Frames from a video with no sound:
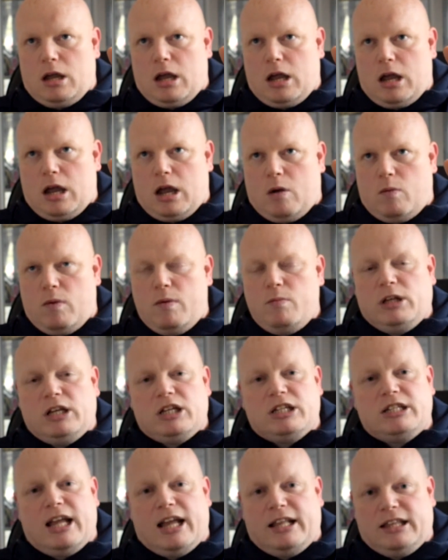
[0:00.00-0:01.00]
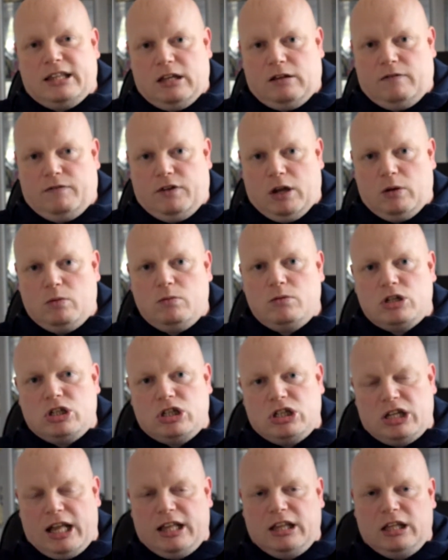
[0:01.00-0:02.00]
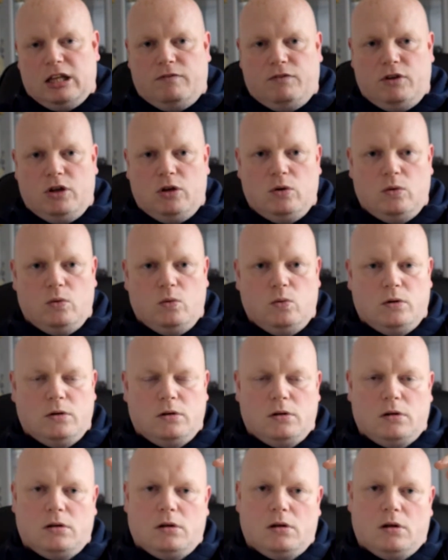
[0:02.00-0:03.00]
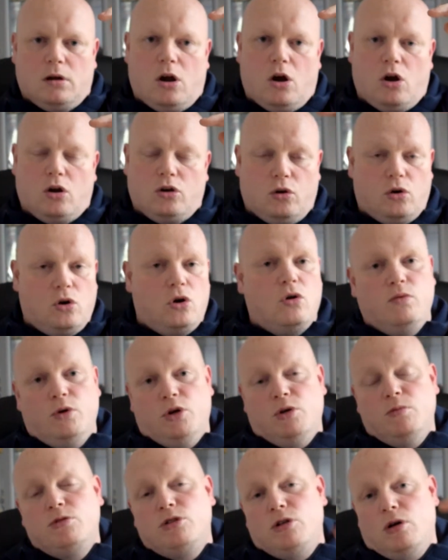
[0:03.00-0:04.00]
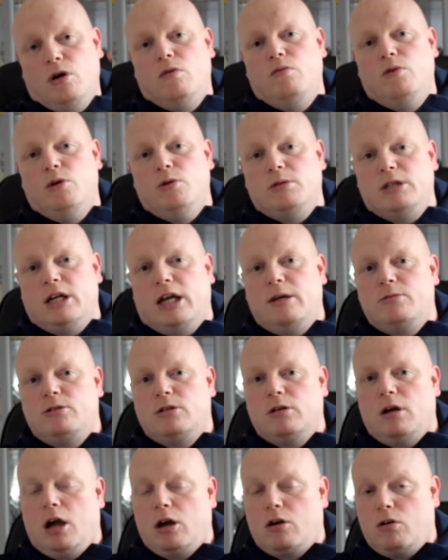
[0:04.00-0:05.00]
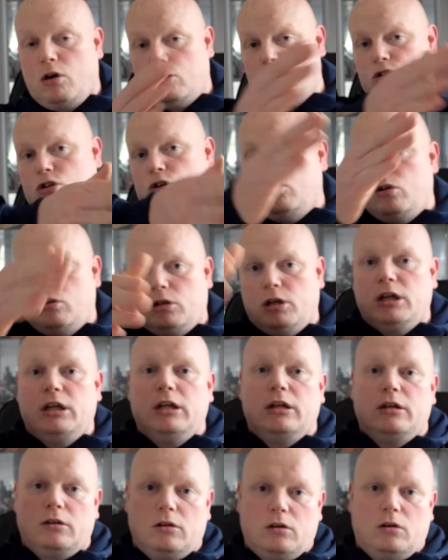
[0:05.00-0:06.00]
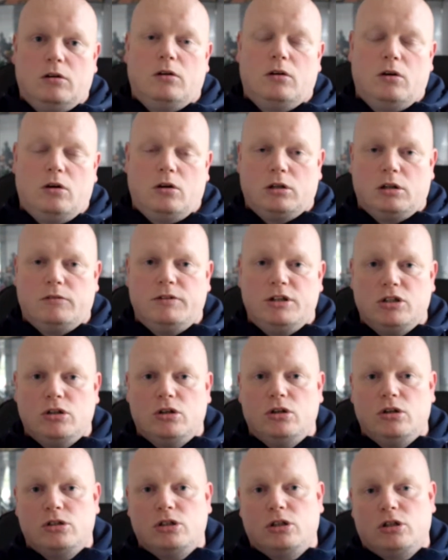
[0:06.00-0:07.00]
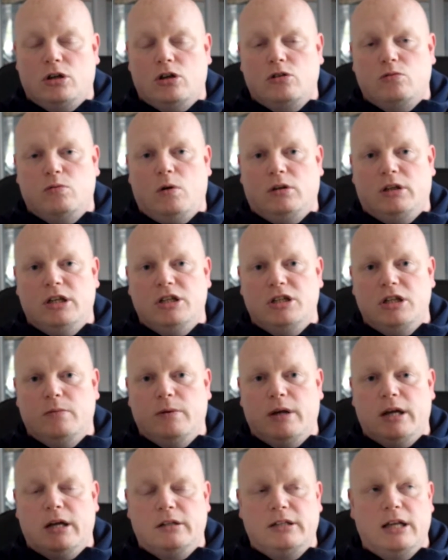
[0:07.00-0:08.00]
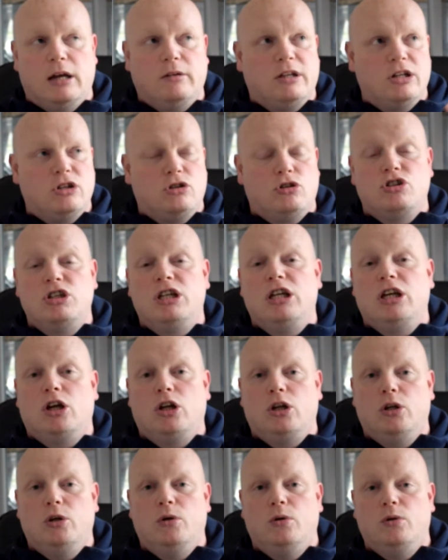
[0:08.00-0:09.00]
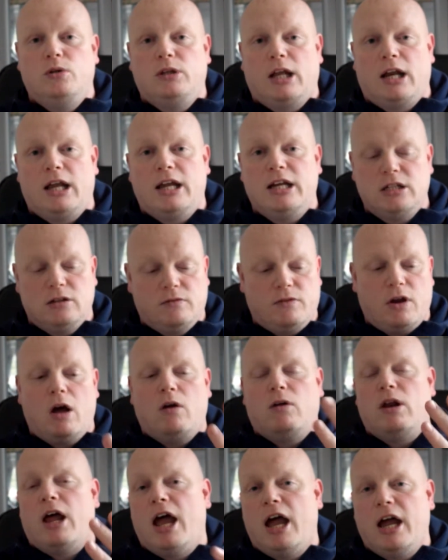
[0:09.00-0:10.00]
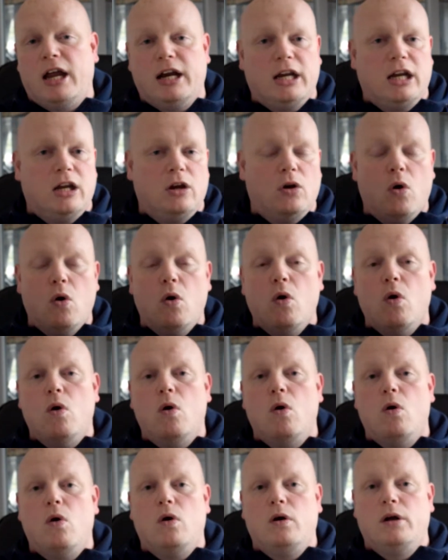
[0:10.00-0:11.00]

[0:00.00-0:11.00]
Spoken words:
I went with a standard view on all room types across all the resorts across Walt Disney World. Now this doesn't include the likes of Aulani or